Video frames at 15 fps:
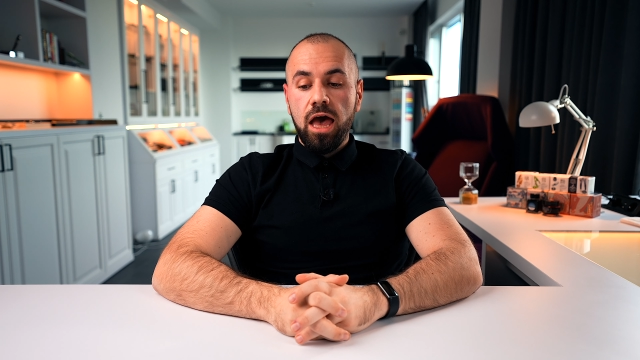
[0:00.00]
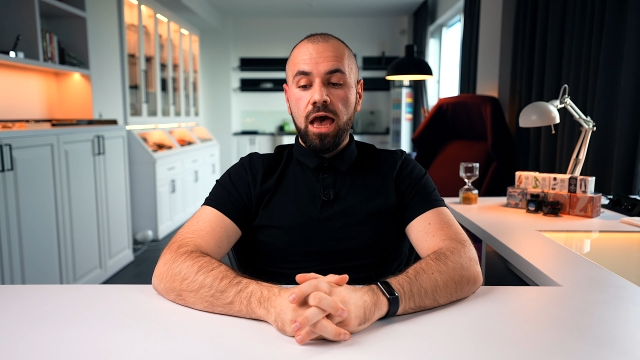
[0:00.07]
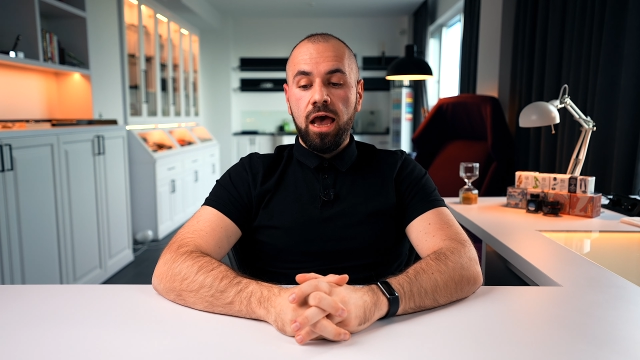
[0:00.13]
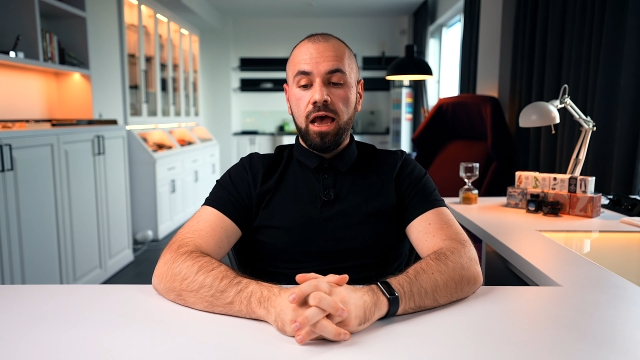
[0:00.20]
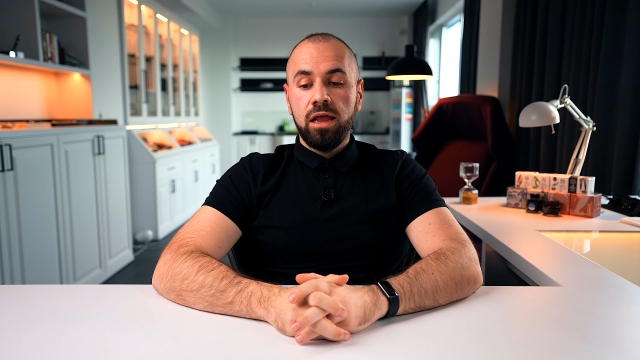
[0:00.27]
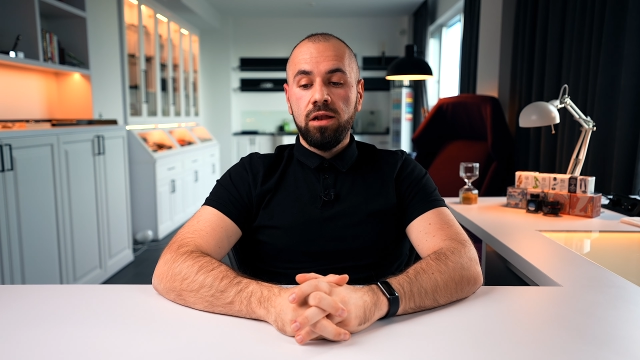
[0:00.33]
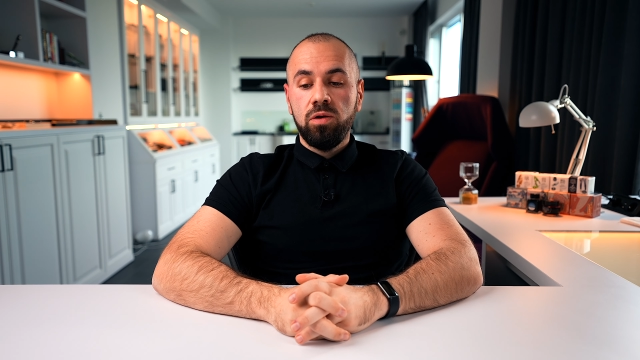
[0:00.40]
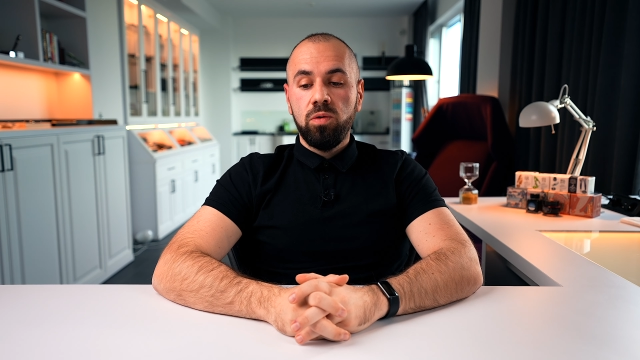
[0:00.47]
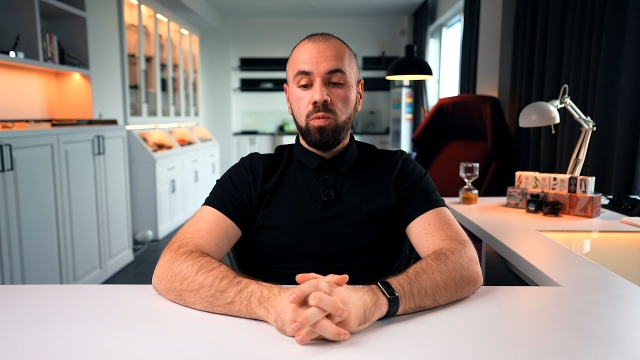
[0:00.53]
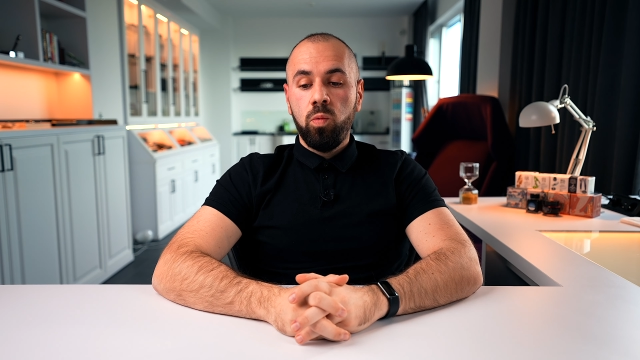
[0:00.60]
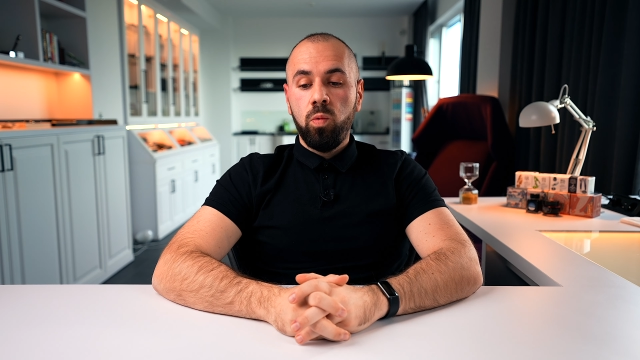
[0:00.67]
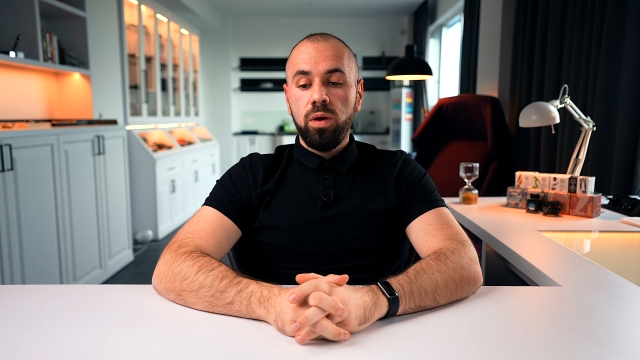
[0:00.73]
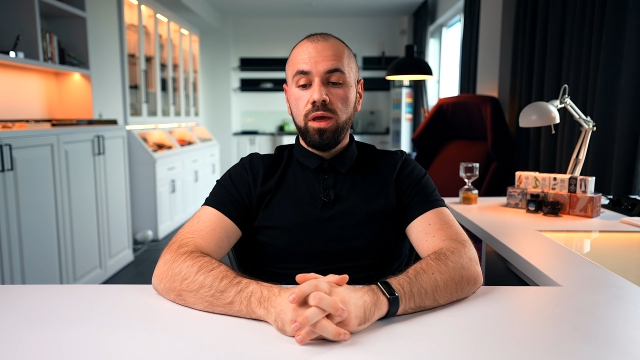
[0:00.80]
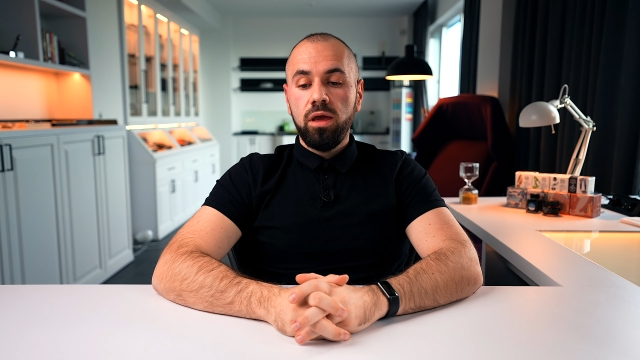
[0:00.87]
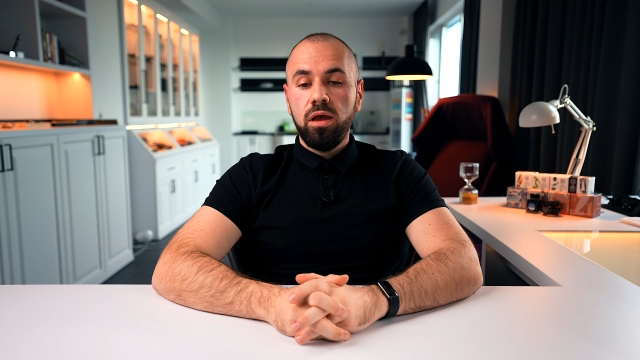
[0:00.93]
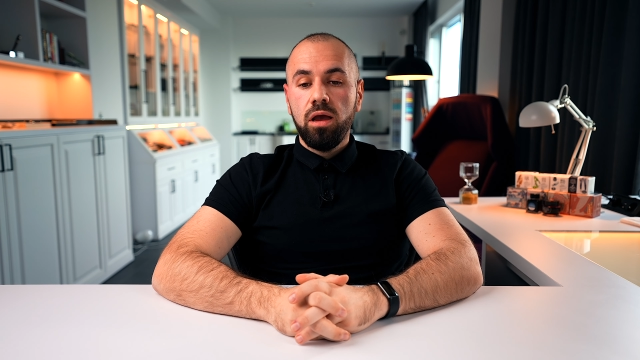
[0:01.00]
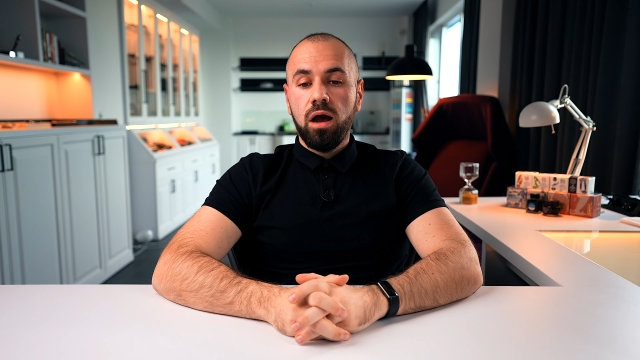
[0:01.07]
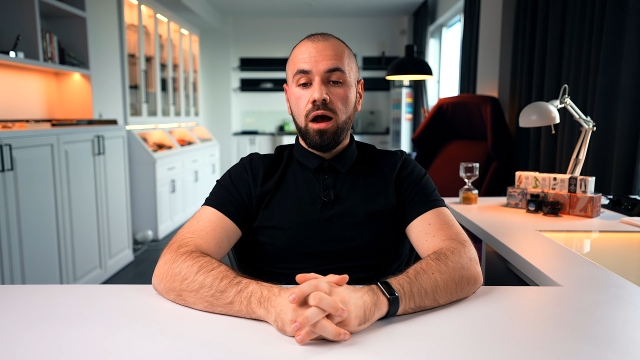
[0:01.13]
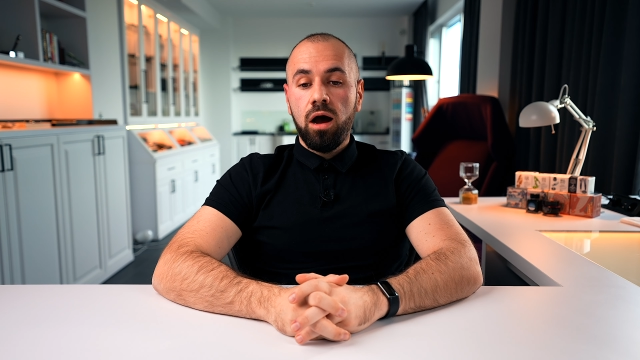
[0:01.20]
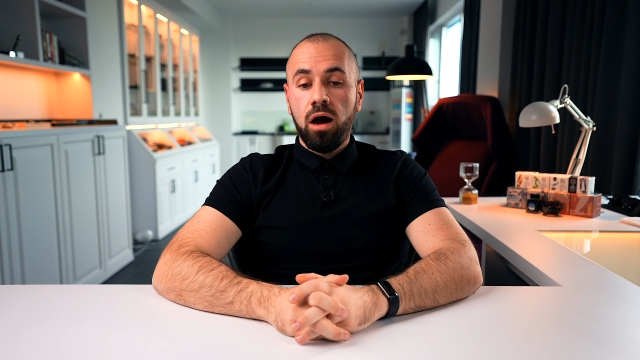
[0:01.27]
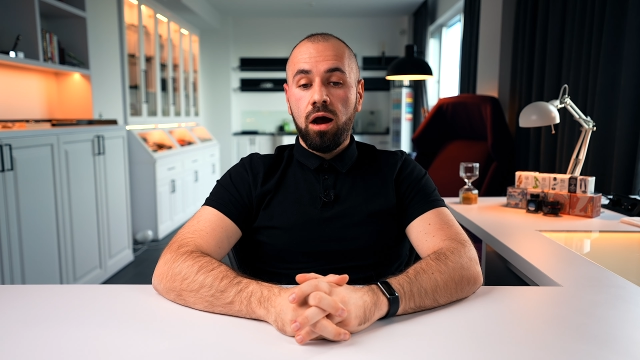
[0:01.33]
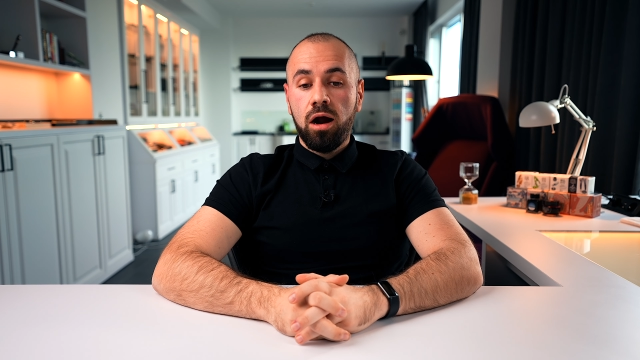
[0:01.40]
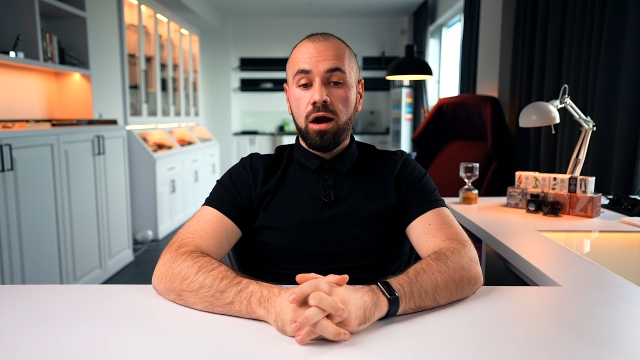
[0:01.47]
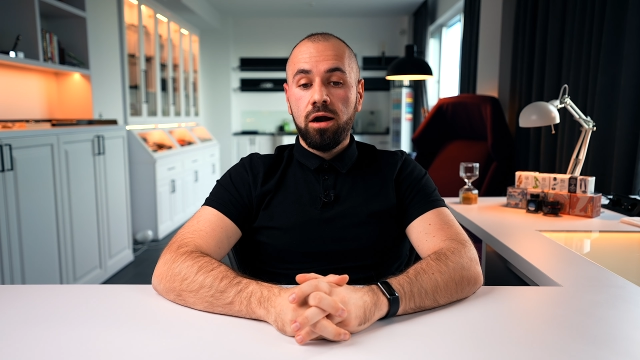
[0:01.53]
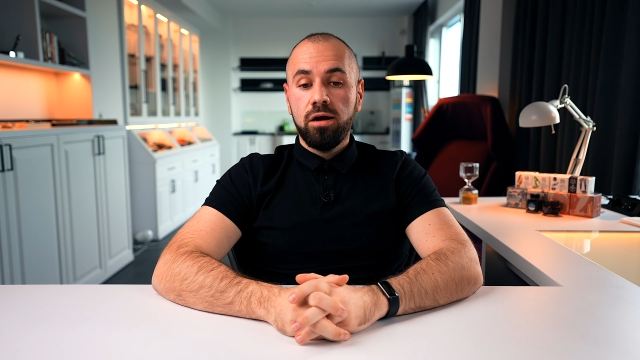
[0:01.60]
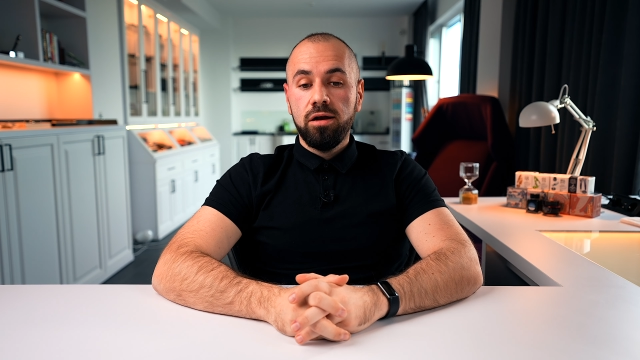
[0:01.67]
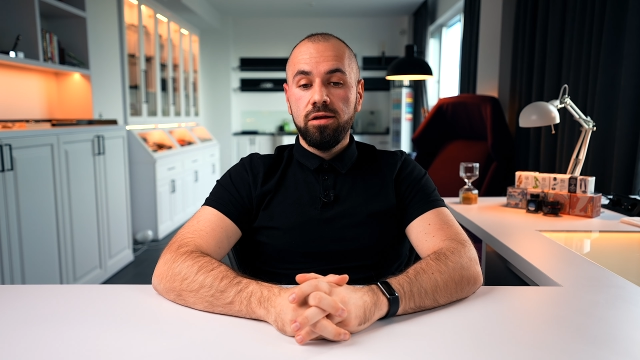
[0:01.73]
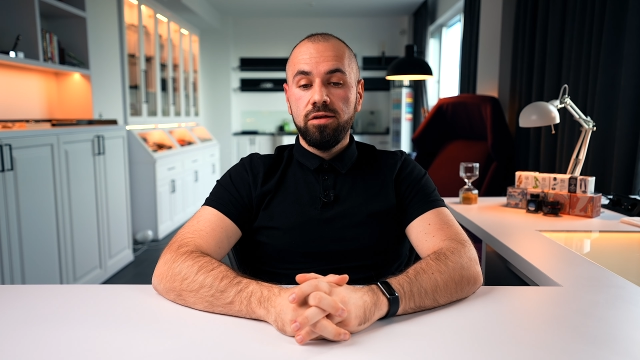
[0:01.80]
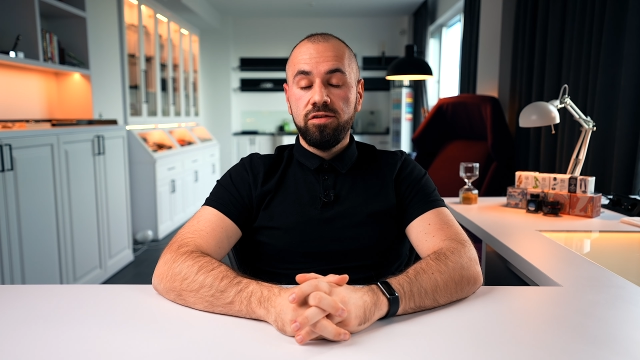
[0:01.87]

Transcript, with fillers: and we are